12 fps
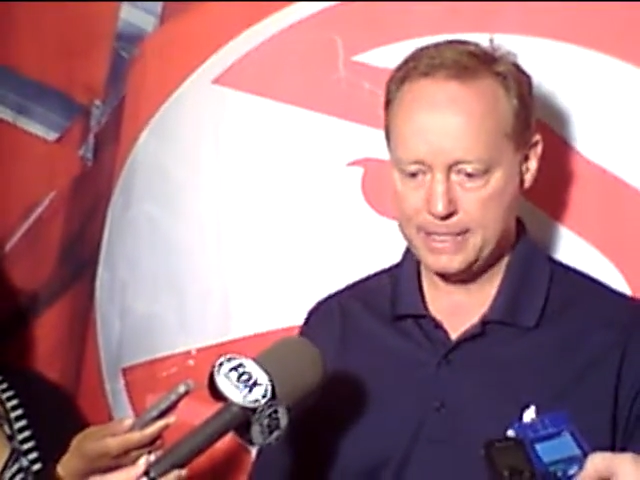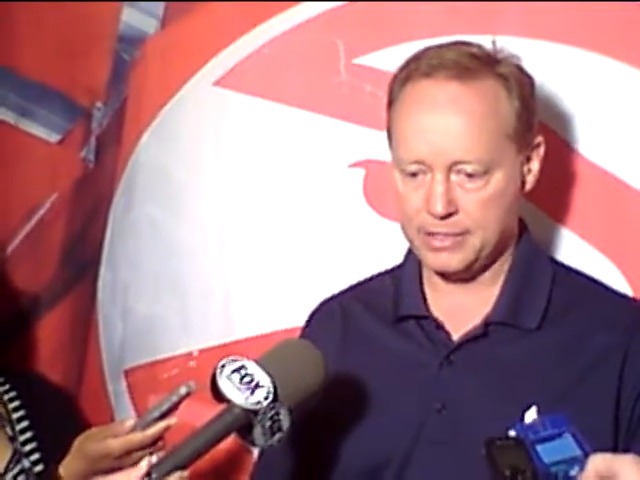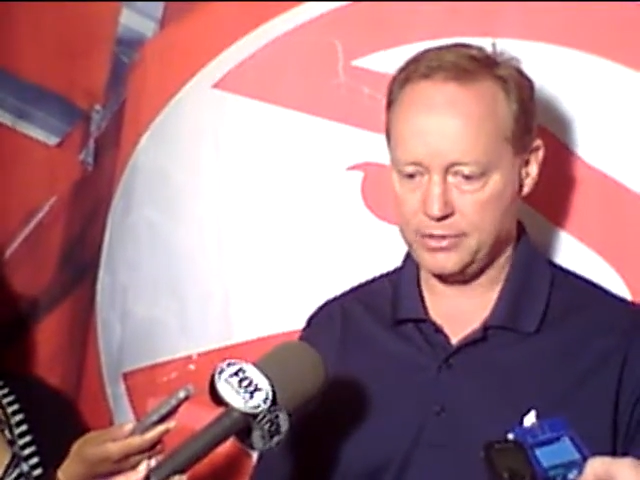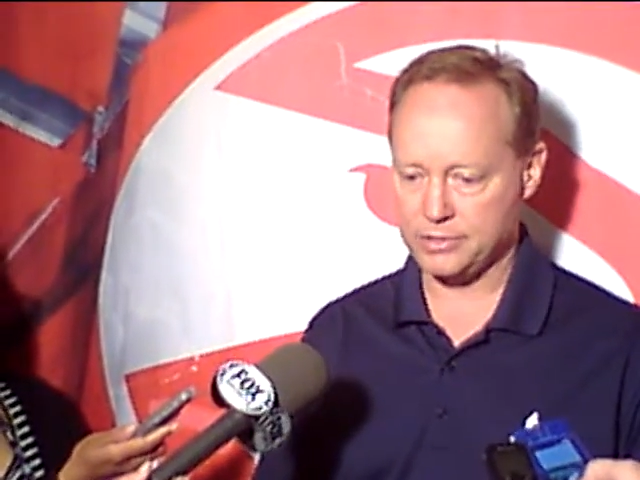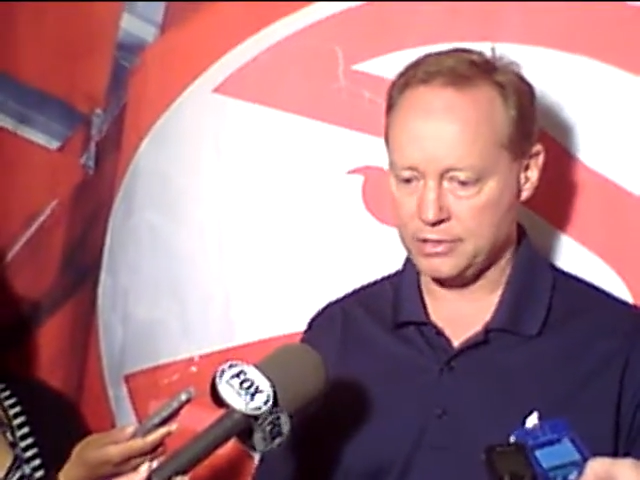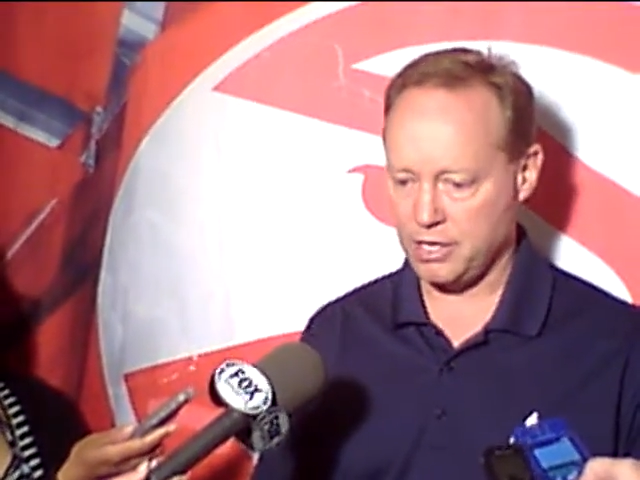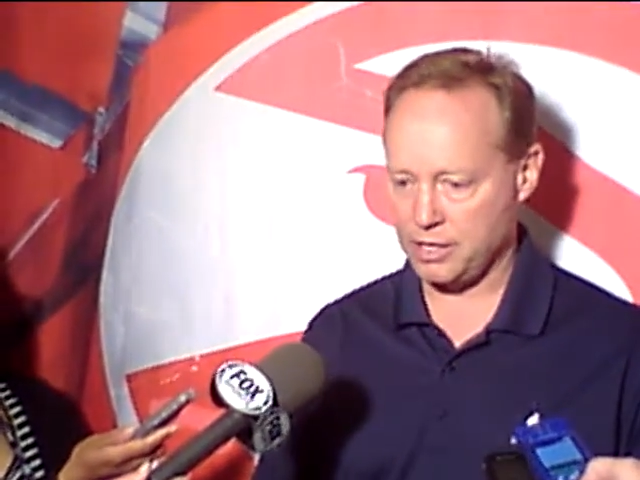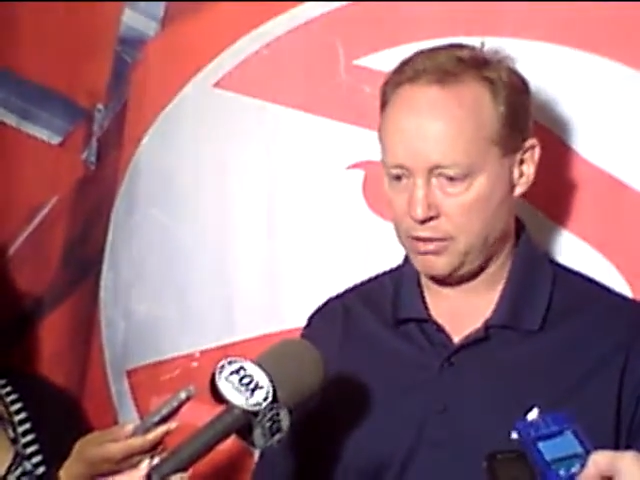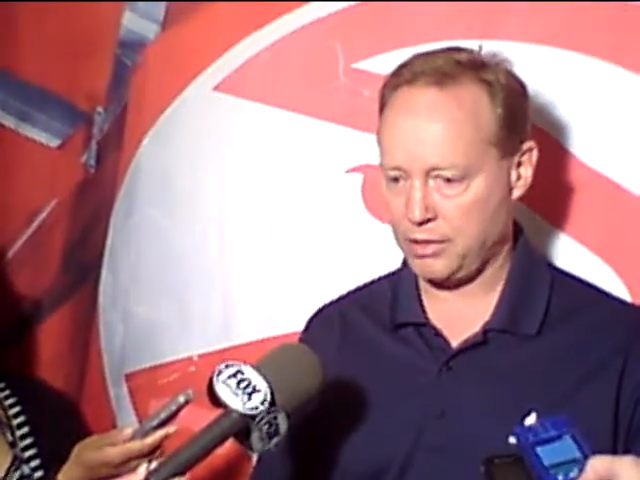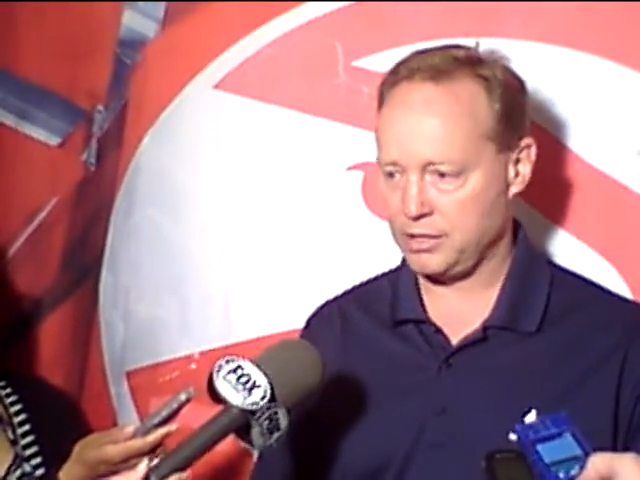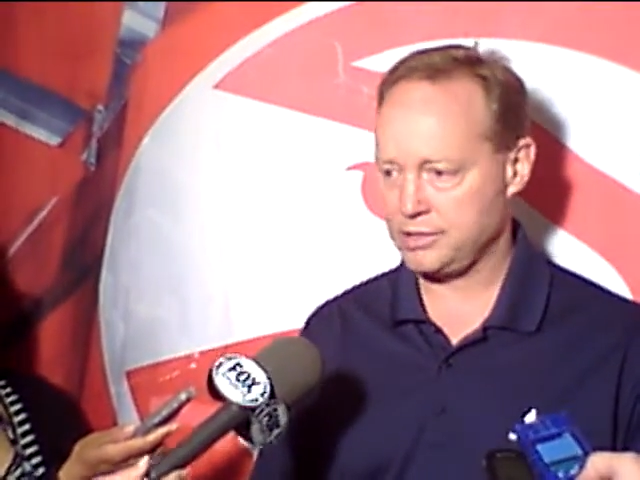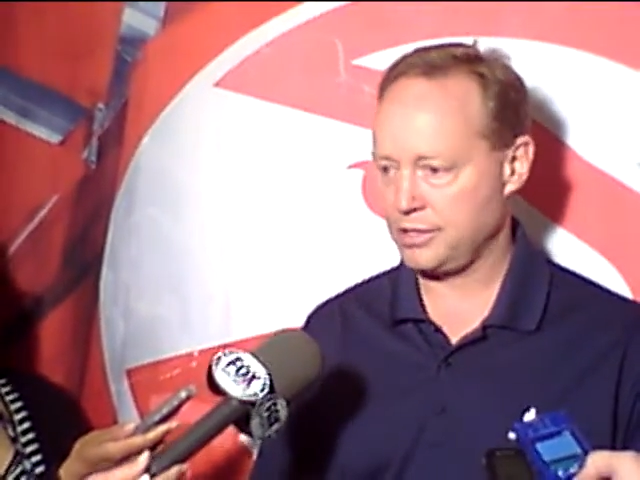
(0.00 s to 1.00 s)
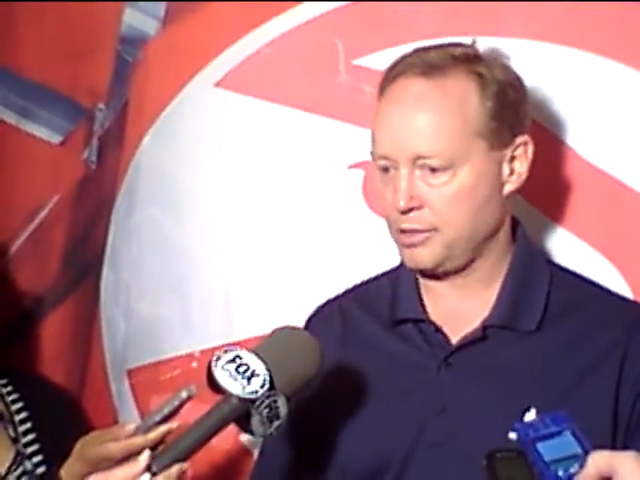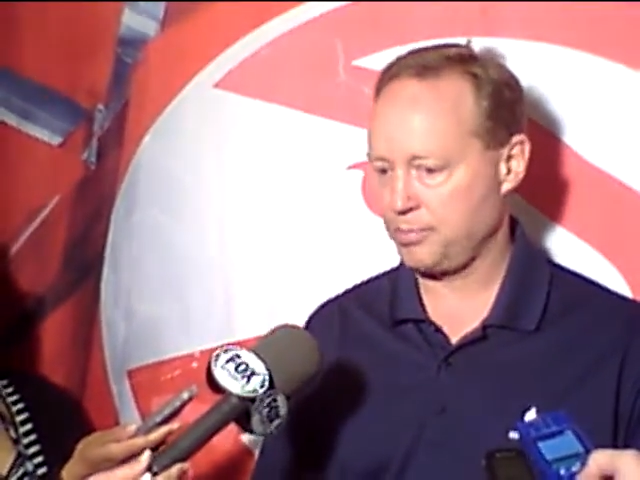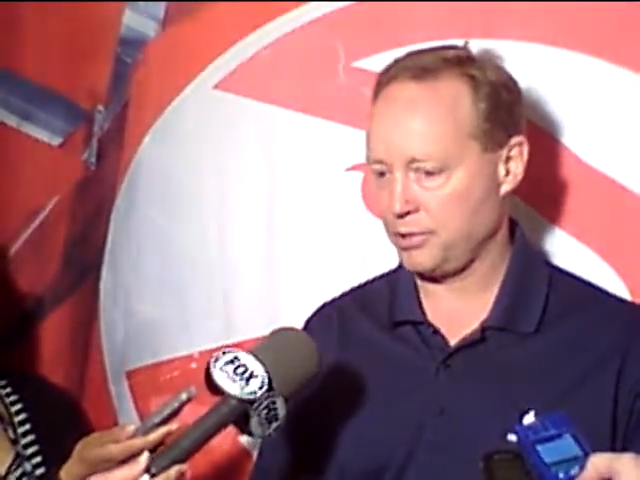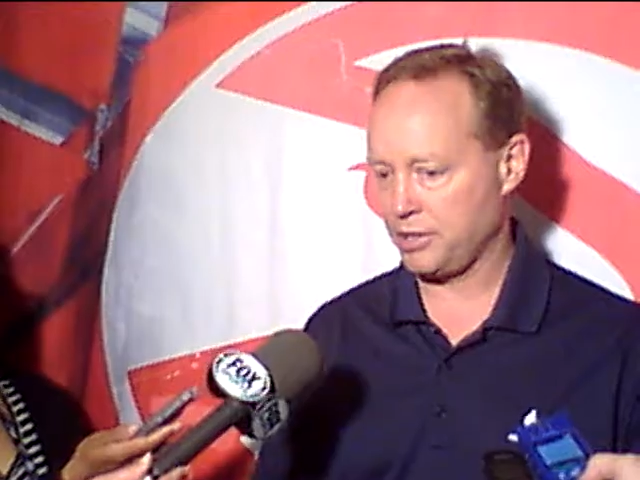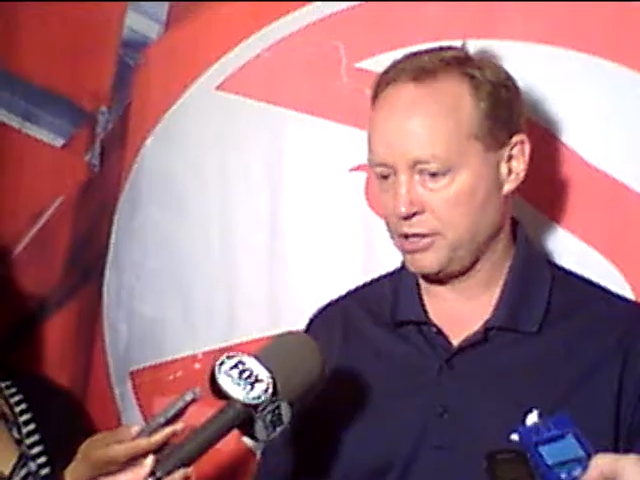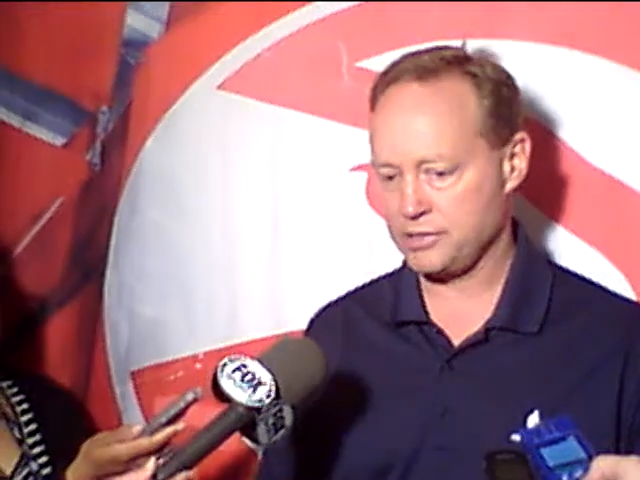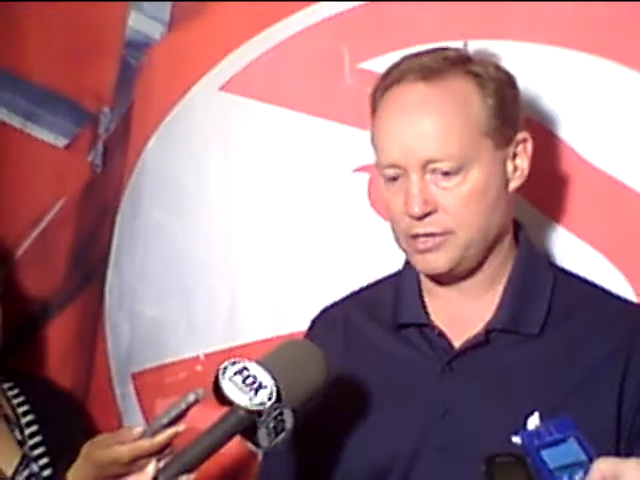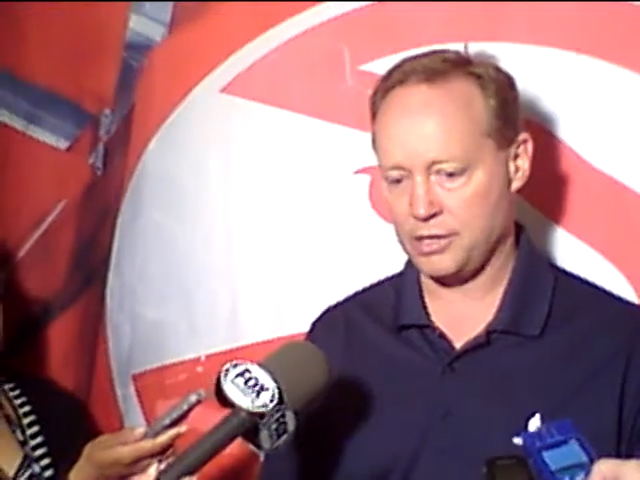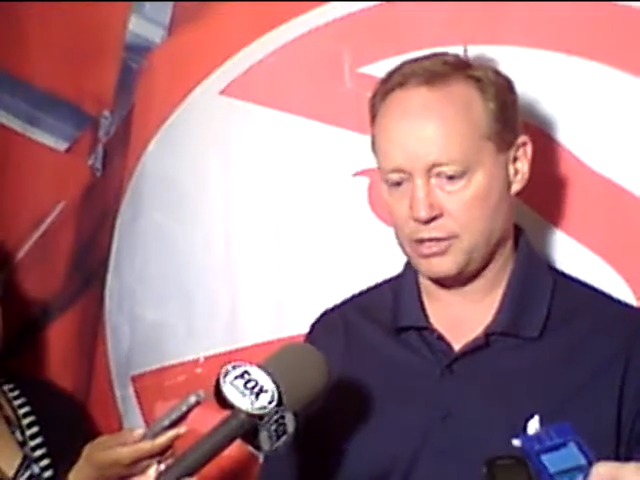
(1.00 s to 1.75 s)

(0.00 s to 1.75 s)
that's a lot of credit to their players and their